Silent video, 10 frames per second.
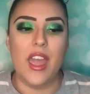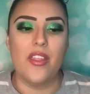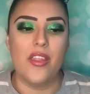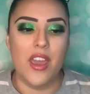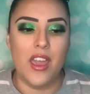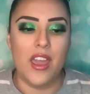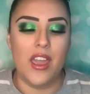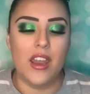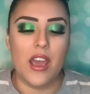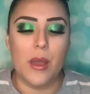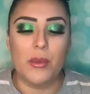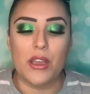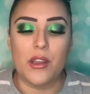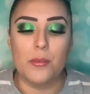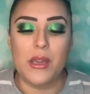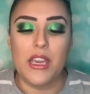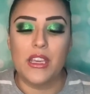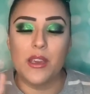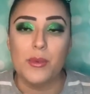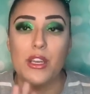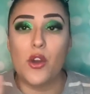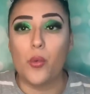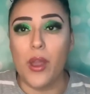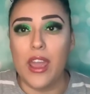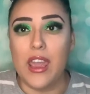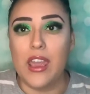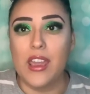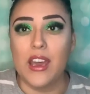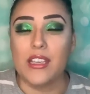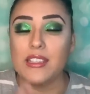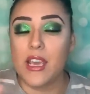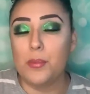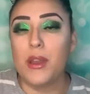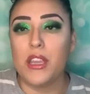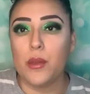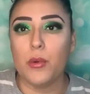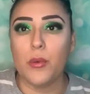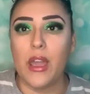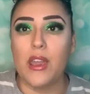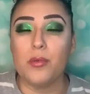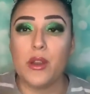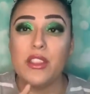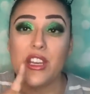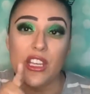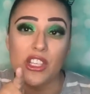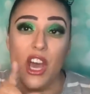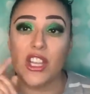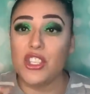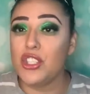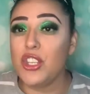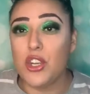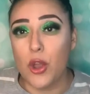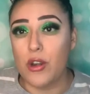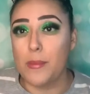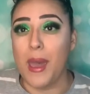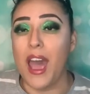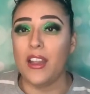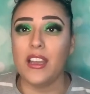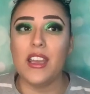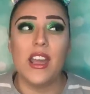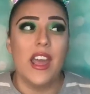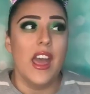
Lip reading: And then I'm going to be giving away a separate giveaway for the Natasha Denona palette.